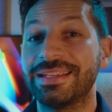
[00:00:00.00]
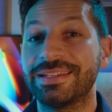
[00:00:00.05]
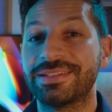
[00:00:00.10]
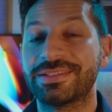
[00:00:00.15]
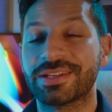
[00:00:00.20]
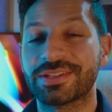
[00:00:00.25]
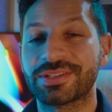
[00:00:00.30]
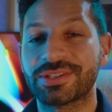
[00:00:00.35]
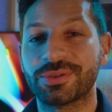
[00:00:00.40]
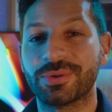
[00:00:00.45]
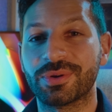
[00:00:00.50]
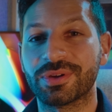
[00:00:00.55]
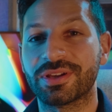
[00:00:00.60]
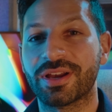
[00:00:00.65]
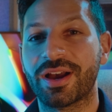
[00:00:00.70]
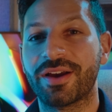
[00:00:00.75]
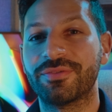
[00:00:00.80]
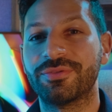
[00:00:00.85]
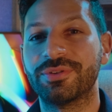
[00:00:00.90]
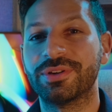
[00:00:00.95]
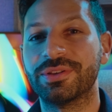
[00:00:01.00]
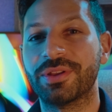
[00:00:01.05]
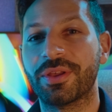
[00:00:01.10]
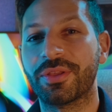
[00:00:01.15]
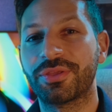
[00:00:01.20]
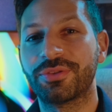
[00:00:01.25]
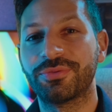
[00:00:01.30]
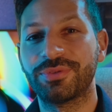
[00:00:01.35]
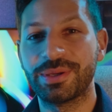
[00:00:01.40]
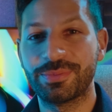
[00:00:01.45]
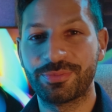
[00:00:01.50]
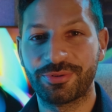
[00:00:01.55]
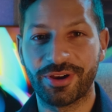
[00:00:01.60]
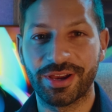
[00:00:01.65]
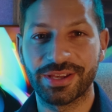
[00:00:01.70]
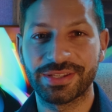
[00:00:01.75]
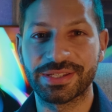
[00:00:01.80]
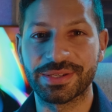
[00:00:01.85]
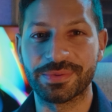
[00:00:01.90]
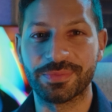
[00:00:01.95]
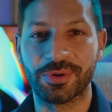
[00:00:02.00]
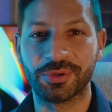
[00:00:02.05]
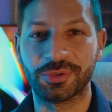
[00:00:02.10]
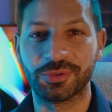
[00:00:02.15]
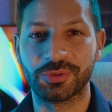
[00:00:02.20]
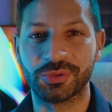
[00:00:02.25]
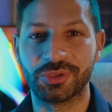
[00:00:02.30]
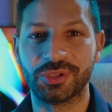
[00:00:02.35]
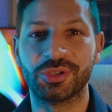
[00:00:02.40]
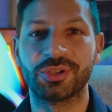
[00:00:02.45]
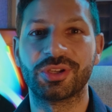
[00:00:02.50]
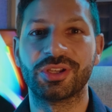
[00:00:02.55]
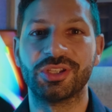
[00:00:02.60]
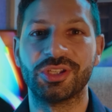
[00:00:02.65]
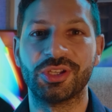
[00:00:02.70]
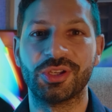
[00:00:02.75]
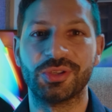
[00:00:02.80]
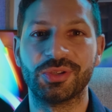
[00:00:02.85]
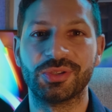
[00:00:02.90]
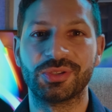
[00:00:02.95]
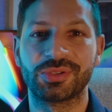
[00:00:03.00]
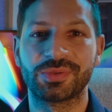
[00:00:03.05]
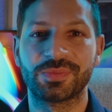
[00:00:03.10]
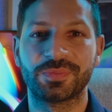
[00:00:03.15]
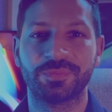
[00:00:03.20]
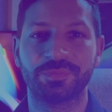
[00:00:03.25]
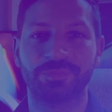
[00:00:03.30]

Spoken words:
leads us to uncovering the 3 pricing models you can use.